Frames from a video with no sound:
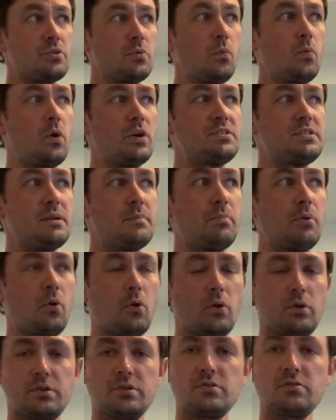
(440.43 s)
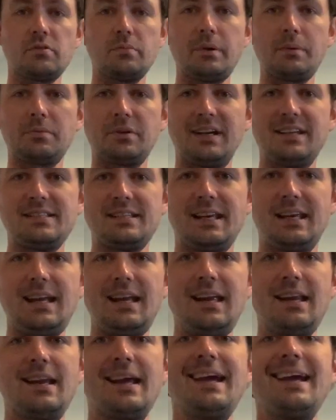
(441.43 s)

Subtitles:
what's important to remember is, again,